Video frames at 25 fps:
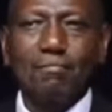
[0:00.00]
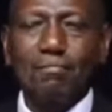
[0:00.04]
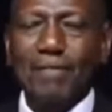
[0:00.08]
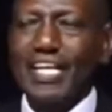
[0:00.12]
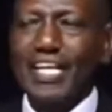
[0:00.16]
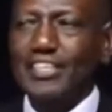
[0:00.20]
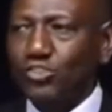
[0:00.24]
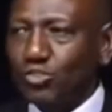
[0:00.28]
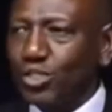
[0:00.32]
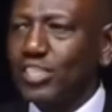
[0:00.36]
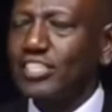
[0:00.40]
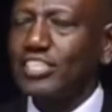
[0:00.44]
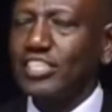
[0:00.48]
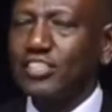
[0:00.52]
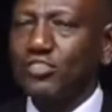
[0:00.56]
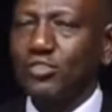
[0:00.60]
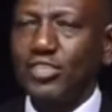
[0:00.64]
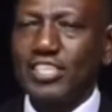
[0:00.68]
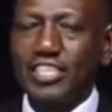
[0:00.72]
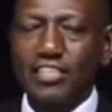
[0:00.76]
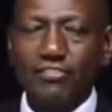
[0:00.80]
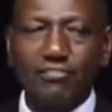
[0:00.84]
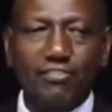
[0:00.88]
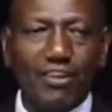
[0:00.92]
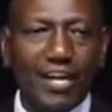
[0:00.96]
By
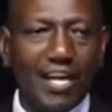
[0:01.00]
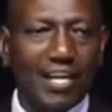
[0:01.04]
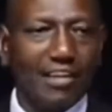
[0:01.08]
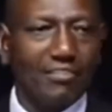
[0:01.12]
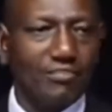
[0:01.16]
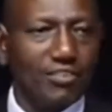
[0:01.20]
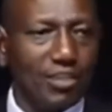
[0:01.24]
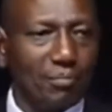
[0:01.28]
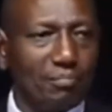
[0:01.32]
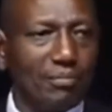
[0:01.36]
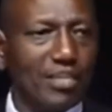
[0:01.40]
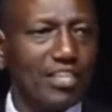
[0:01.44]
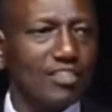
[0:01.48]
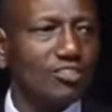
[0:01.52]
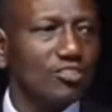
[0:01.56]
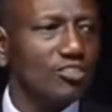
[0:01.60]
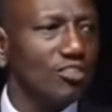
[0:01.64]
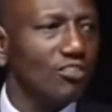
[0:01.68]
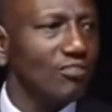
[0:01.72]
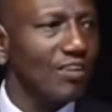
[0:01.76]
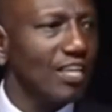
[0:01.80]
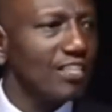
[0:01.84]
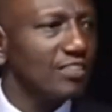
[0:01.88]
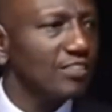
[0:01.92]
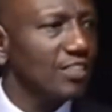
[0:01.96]
2025, the
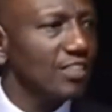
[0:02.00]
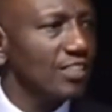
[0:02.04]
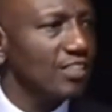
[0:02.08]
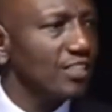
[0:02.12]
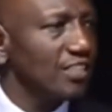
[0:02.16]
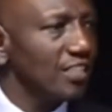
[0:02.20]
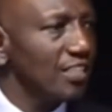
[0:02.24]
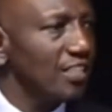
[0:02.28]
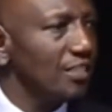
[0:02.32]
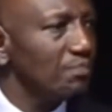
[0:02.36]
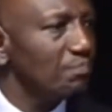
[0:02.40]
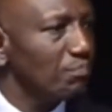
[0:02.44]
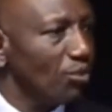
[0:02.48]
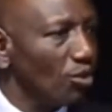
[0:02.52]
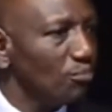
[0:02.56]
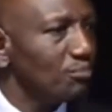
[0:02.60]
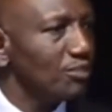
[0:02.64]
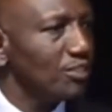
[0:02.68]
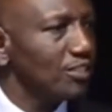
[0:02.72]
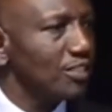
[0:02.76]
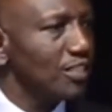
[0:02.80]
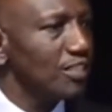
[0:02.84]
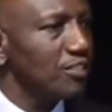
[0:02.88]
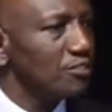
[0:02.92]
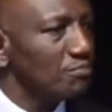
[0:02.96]
Ministry of ICT
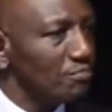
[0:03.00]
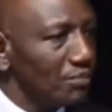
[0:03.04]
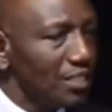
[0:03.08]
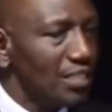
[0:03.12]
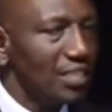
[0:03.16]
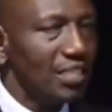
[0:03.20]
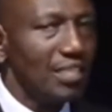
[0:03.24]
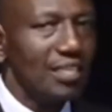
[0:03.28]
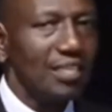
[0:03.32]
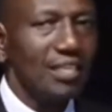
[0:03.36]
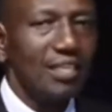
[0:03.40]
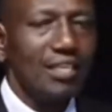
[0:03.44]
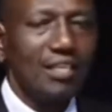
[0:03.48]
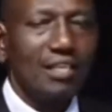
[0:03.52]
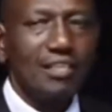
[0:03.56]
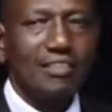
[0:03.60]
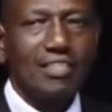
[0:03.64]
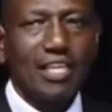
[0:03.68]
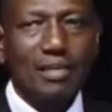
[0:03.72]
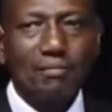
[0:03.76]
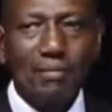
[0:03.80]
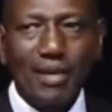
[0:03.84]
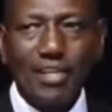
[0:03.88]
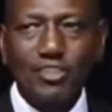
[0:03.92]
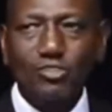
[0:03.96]
promises me
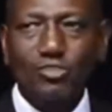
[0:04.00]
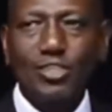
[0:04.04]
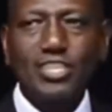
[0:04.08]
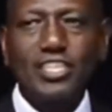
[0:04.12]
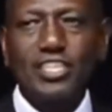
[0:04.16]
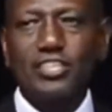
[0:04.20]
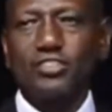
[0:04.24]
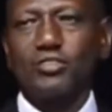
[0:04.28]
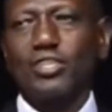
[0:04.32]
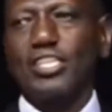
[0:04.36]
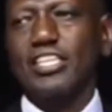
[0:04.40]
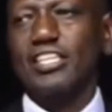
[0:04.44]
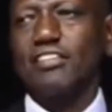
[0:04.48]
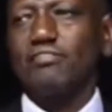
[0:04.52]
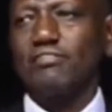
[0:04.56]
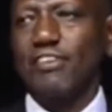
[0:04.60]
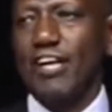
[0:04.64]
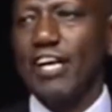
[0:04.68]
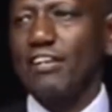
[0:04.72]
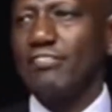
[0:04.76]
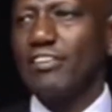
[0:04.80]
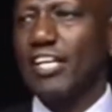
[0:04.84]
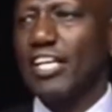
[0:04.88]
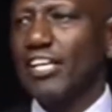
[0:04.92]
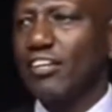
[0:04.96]
that by
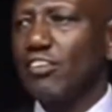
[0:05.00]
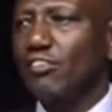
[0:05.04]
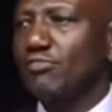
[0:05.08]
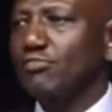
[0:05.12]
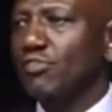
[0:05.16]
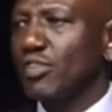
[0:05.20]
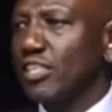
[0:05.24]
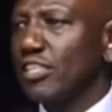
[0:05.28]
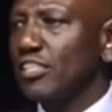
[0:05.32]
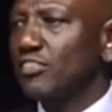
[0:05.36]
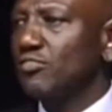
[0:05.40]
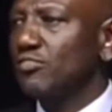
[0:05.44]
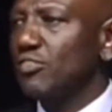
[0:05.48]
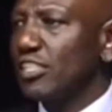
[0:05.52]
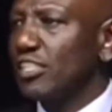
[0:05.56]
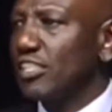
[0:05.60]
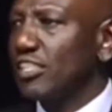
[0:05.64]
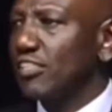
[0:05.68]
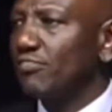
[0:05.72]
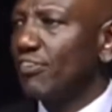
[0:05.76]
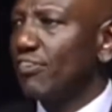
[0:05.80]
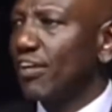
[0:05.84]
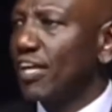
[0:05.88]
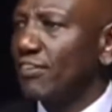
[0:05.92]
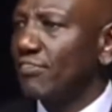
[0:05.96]
2025, end of
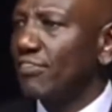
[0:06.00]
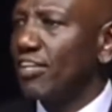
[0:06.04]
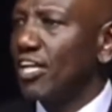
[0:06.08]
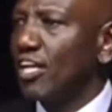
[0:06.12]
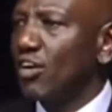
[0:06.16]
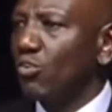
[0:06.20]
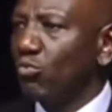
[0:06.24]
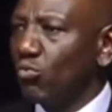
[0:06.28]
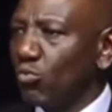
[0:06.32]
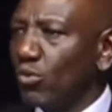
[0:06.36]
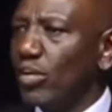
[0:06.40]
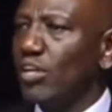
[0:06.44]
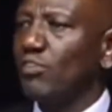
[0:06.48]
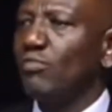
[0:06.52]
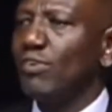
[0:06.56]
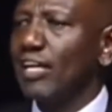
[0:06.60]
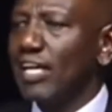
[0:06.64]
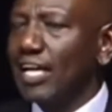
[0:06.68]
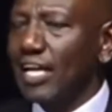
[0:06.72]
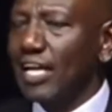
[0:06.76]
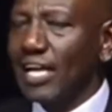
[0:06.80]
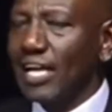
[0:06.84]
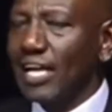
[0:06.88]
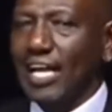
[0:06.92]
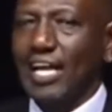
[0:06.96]
2025, we
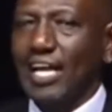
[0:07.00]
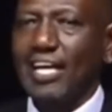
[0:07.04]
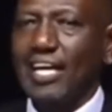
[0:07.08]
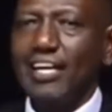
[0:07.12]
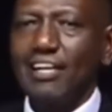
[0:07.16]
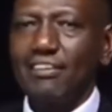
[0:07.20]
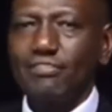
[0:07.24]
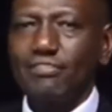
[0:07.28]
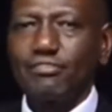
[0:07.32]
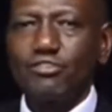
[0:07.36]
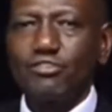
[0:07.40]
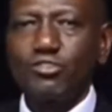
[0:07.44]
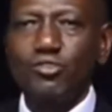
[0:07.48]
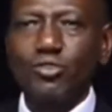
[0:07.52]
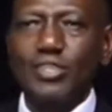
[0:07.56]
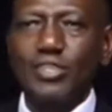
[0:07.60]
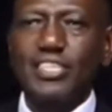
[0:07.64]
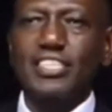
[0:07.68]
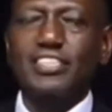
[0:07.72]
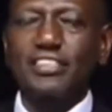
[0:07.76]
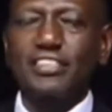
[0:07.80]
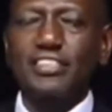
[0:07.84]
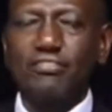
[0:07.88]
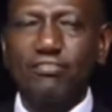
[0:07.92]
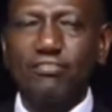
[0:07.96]
will have
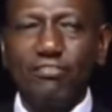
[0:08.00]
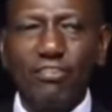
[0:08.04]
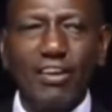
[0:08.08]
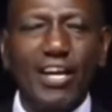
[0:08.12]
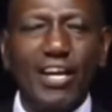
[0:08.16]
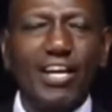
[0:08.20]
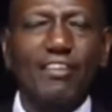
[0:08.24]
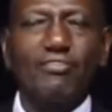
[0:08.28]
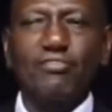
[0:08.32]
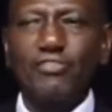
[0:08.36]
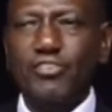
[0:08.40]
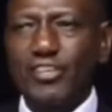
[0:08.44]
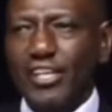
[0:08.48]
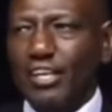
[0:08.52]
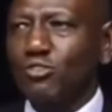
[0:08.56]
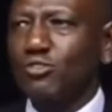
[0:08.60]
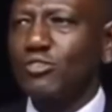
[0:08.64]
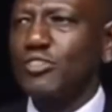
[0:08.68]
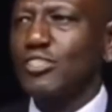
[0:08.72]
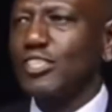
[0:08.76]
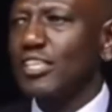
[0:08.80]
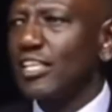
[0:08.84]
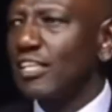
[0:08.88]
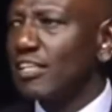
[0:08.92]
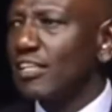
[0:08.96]

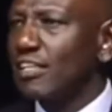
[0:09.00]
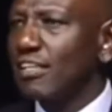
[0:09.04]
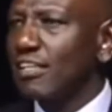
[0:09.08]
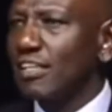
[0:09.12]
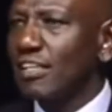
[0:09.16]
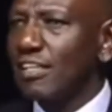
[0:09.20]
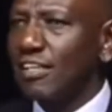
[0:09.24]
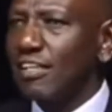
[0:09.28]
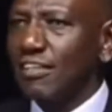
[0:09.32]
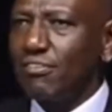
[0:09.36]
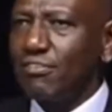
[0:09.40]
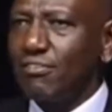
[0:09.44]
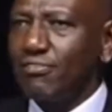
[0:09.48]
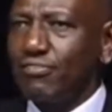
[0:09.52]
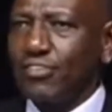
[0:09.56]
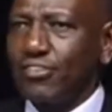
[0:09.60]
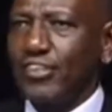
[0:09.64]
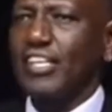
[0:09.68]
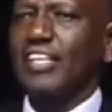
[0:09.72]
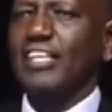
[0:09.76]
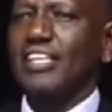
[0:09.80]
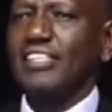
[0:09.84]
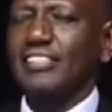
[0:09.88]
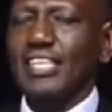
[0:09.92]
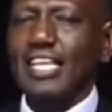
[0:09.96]
25,000 free
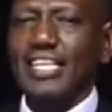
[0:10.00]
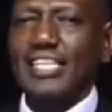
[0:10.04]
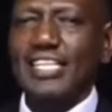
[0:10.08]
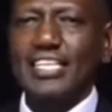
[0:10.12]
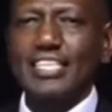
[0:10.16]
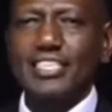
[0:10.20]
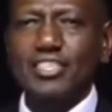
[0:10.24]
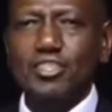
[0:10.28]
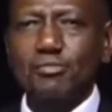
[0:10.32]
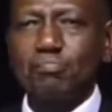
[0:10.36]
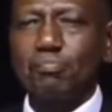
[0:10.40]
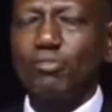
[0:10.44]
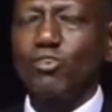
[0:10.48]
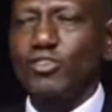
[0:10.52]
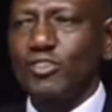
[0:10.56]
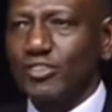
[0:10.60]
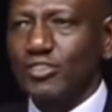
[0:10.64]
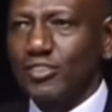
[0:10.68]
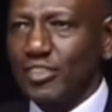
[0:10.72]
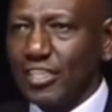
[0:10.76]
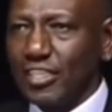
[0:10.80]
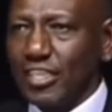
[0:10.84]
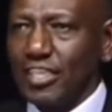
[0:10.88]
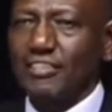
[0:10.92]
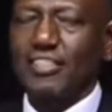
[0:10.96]
internet
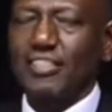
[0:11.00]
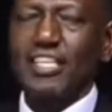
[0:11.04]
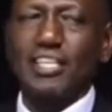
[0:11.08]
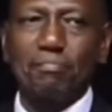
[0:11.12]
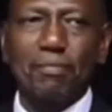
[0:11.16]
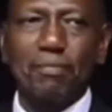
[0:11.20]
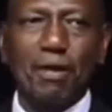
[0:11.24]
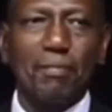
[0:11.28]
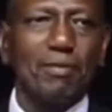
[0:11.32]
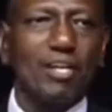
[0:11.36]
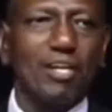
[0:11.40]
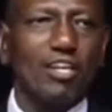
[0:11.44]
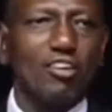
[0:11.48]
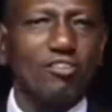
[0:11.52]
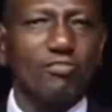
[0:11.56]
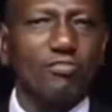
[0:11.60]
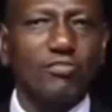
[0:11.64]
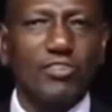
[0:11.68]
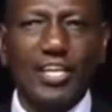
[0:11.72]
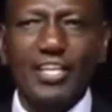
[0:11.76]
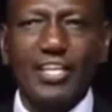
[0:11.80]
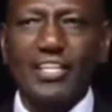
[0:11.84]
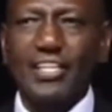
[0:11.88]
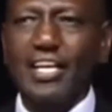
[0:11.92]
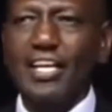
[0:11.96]
spots in the Republic
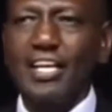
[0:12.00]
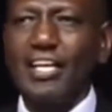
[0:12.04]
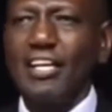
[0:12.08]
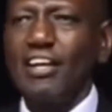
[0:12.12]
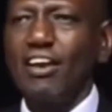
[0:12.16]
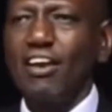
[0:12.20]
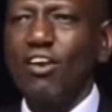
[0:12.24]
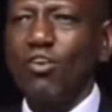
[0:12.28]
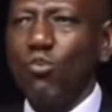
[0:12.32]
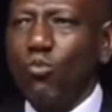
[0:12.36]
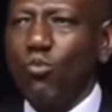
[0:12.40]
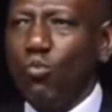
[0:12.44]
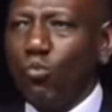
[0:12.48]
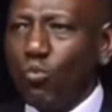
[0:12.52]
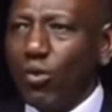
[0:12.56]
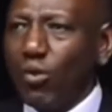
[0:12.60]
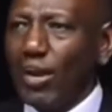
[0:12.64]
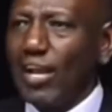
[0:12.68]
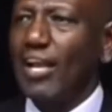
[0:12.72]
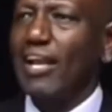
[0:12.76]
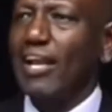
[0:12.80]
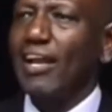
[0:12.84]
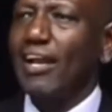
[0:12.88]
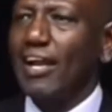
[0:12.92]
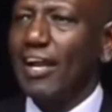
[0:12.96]
of Kenya
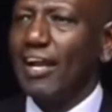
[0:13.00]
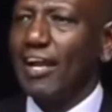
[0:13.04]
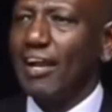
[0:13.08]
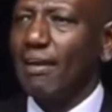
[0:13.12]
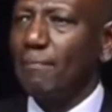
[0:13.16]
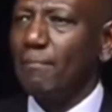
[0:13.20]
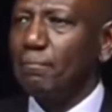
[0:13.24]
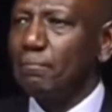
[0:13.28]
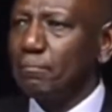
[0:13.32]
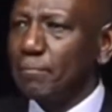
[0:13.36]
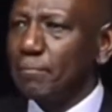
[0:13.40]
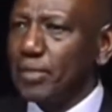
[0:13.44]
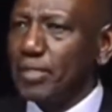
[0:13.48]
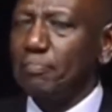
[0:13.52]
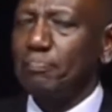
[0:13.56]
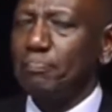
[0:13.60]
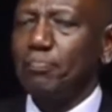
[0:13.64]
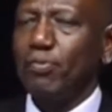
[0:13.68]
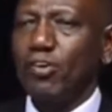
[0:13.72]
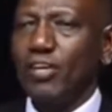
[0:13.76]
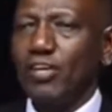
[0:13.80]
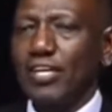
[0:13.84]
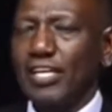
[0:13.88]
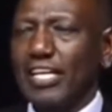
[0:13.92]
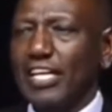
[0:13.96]
where
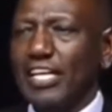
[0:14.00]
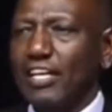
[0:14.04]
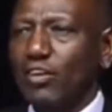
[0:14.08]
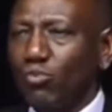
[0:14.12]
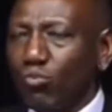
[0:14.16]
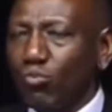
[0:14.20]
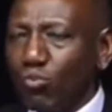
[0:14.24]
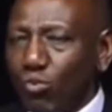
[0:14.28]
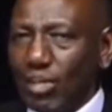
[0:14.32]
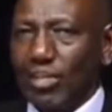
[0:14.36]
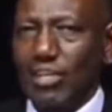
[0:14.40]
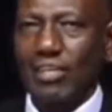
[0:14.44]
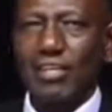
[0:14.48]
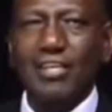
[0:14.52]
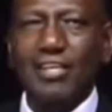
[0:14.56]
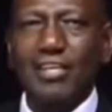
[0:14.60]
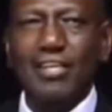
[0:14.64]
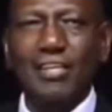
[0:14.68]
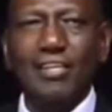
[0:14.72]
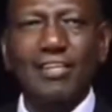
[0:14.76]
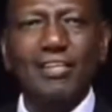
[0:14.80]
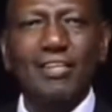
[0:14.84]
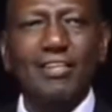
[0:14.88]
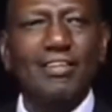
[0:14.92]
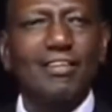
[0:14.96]
people can
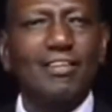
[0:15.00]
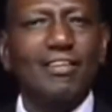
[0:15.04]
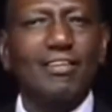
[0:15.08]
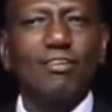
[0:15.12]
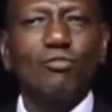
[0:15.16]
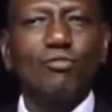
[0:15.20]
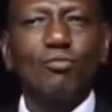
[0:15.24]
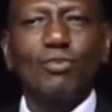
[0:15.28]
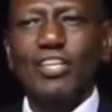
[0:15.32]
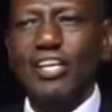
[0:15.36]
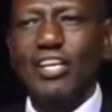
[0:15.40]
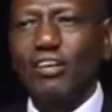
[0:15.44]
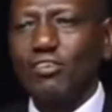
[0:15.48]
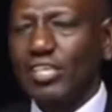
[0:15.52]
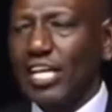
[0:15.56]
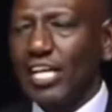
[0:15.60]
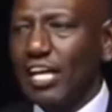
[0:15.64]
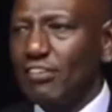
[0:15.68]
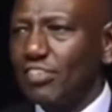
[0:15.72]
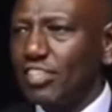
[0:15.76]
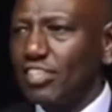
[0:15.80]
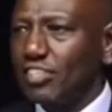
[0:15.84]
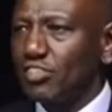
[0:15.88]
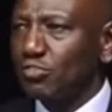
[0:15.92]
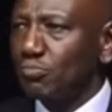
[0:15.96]
work without
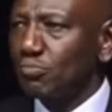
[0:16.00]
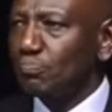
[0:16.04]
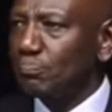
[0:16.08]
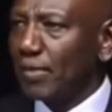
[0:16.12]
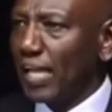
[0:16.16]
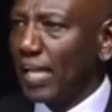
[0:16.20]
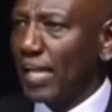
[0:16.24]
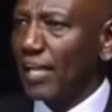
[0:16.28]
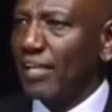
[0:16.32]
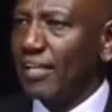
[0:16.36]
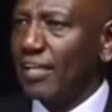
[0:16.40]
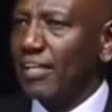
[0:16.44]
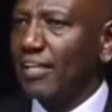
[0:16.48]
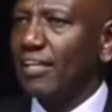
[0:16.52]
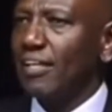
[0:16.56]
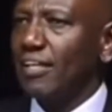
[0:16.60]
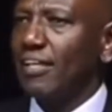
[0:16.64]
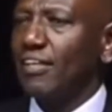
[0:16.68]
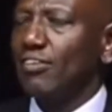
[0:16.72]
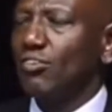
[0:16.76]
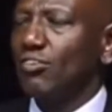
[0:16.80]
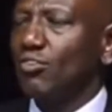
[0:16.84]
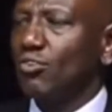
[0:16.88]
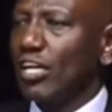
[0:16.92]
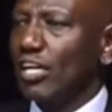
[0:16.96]
having to pay.
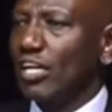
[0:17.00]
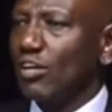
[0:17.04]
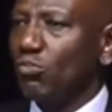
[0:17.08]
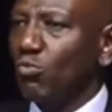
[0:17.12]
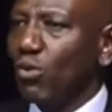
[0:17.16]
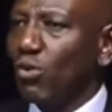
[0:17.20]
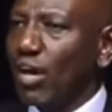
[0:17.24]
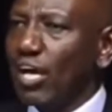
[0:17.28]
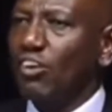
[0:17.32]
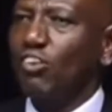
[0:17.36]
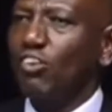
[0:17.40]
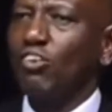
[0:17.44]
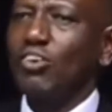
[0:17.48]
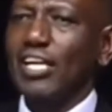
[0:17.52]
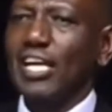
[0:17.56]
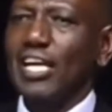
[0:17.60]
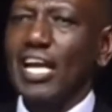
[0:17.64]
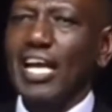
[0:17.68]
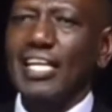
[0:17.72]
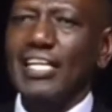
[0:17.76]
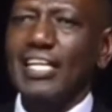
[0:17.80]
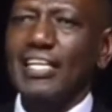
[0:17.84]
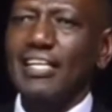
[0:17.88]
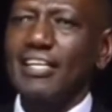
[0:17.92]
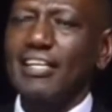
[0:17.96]
You can work
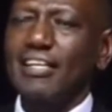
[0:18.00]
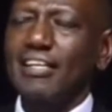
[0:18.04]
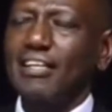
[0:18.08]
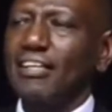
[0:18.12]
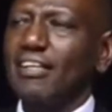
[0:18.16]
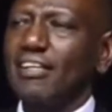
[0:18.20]
online.